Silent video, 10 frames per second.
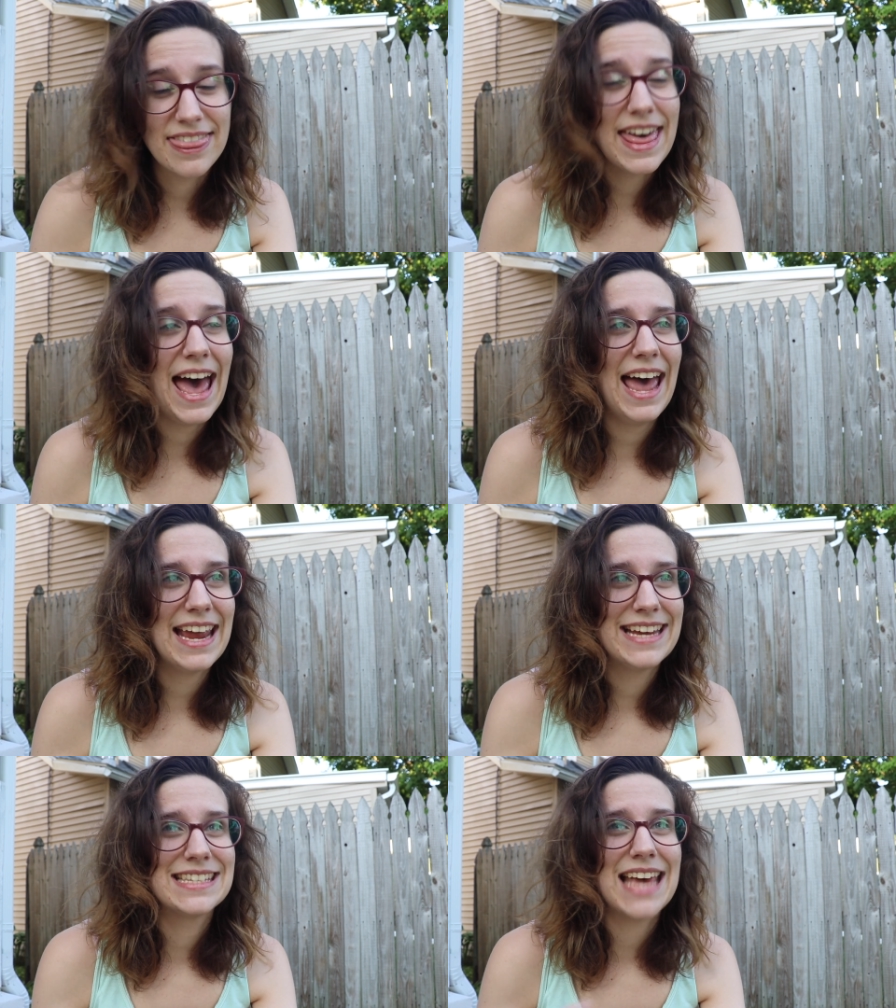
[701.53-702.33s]

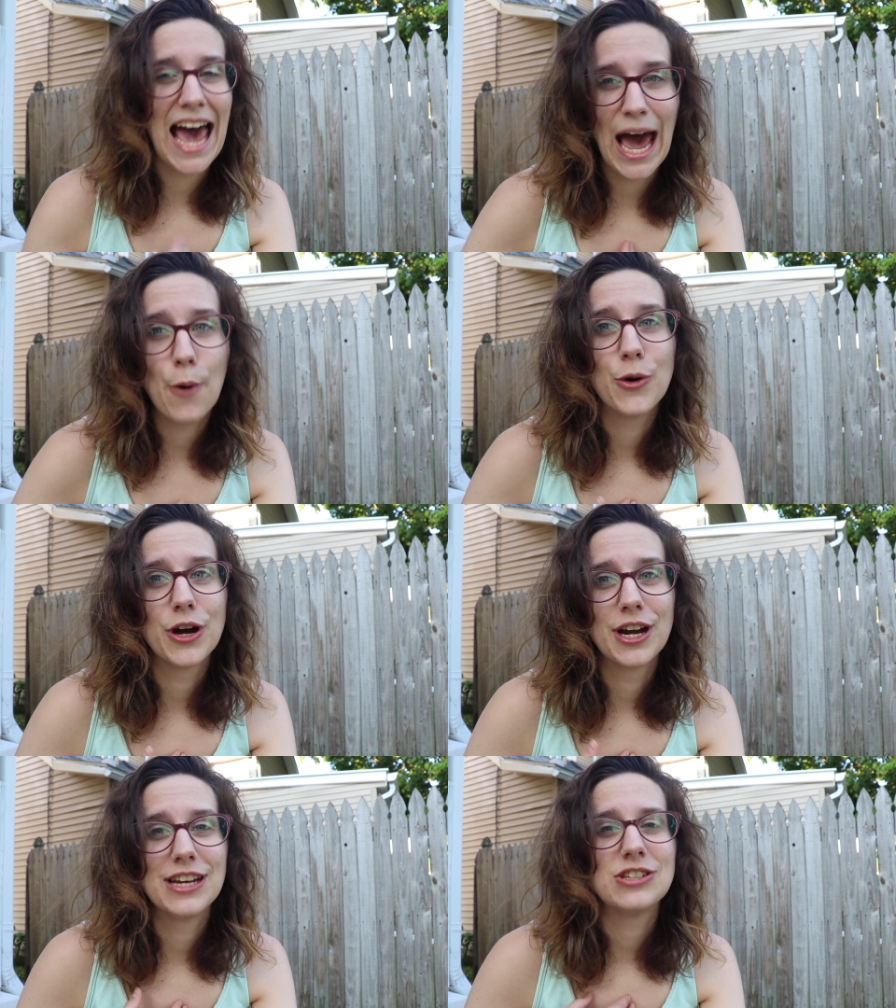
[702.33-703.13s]
that is
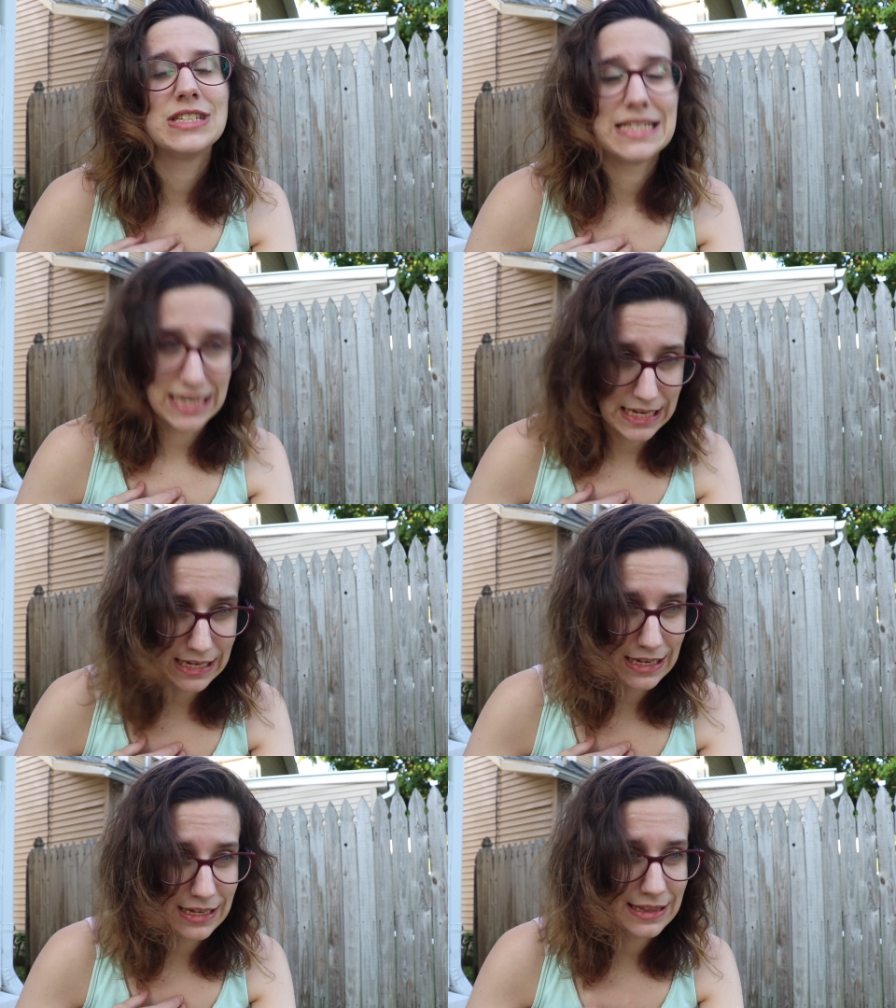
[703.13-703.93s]
our dig.